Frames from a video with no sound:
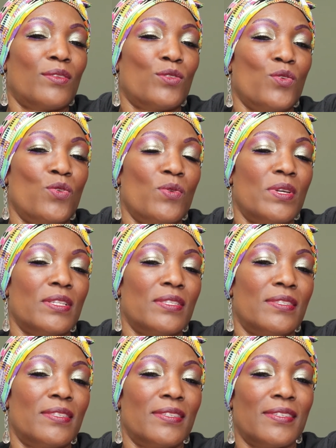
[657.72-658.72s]
So you can
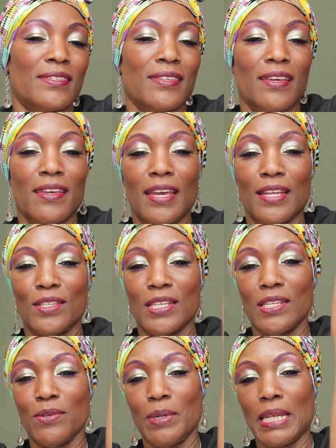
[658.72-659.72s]
see I had
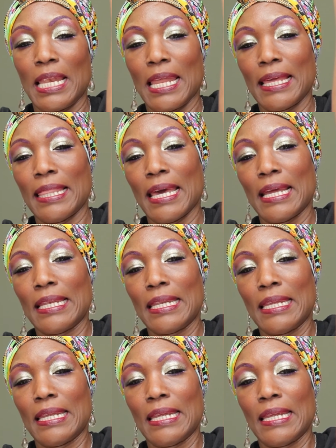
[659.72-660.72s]
to do it like that